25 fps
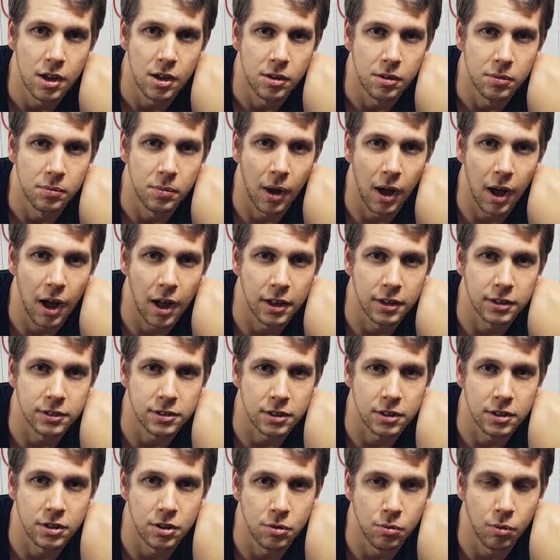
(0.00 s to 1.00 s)
but
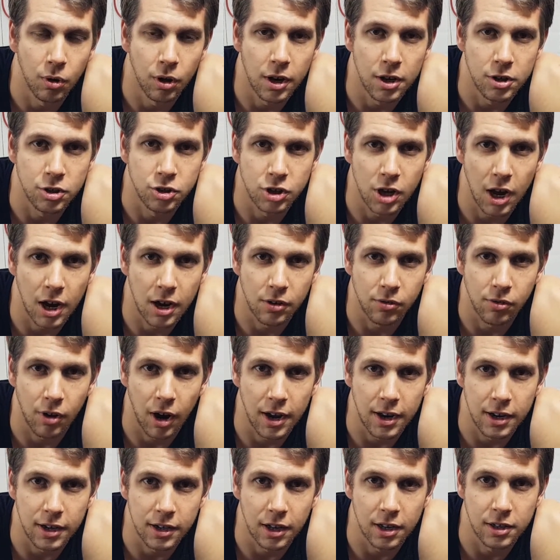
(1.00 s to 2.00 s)
you want to
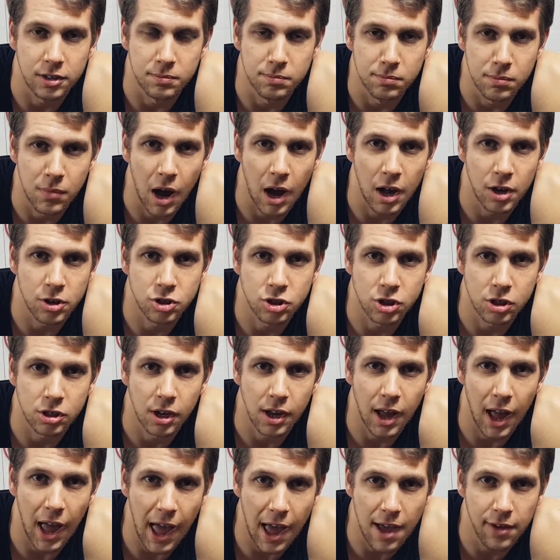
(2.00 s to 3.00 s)
generate as much
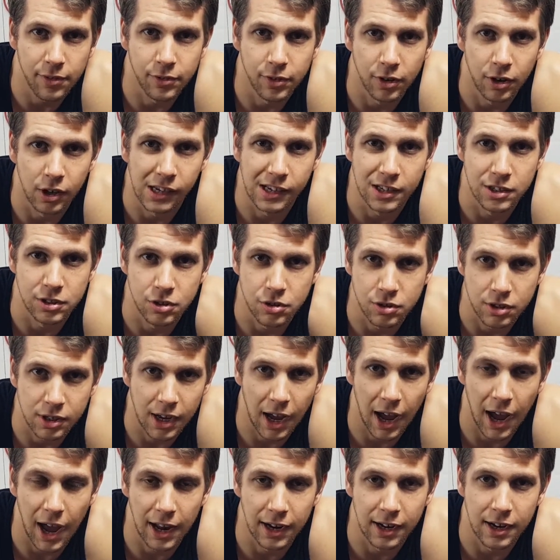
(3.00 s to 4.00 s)
effort as you
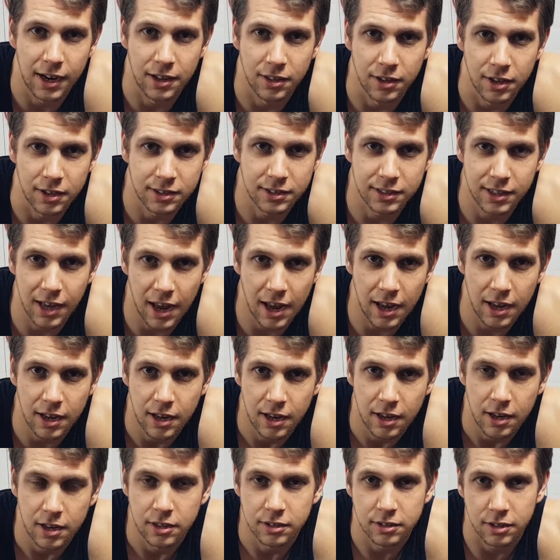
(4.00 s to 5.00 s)
can in the
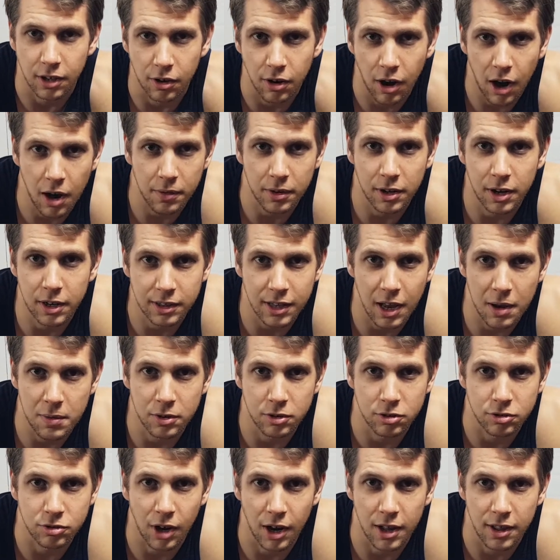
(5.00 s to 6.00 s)
set. So I'm going to
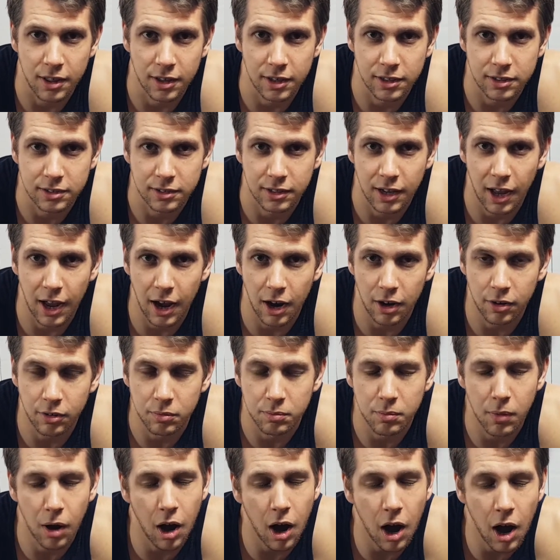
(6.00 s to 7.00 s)
demonstrate this now.
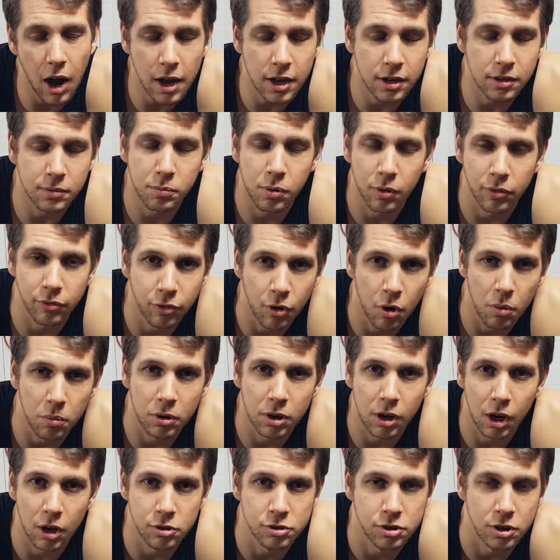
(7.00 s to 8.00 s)
I've performed
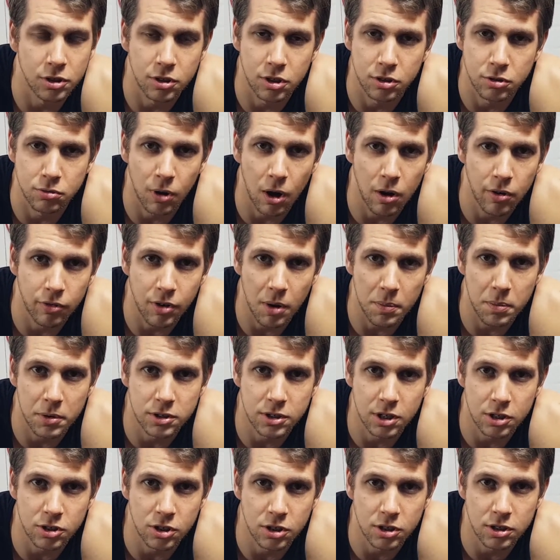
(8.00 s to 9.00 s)
closer to 12
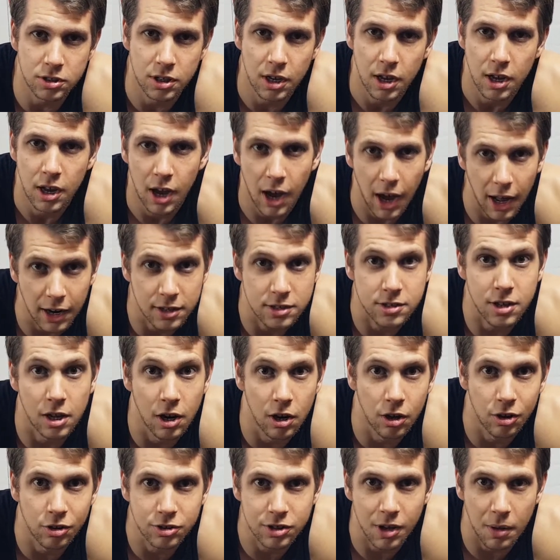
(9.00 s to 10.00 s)
repetitions and it's going
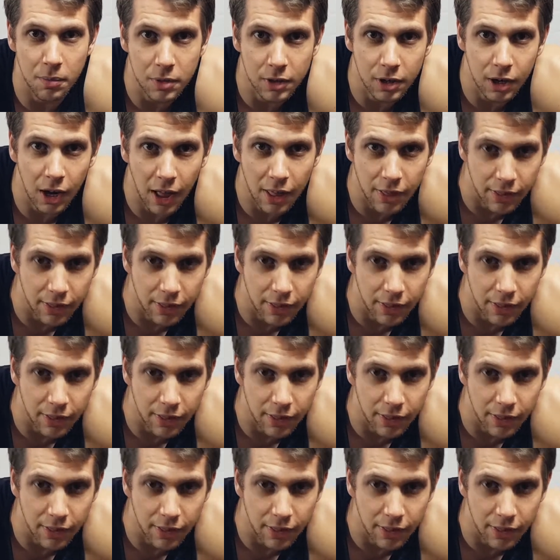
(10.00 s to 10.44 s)
to look something like